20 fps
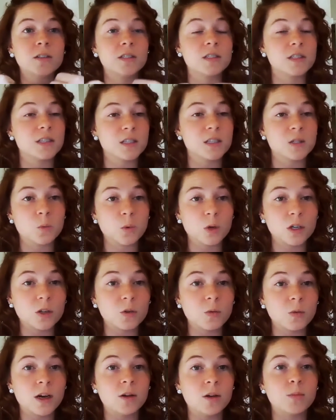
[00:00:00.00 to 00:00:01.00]
Does this
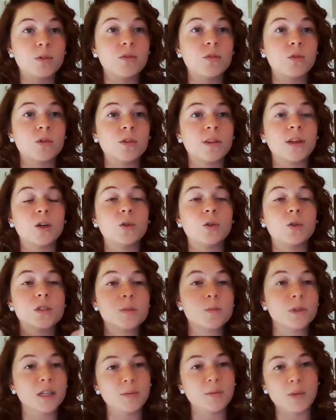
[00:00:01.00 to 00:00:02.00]
work well? Before they
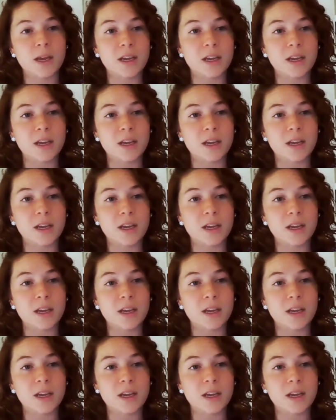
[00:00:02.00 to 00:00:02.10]
ultimately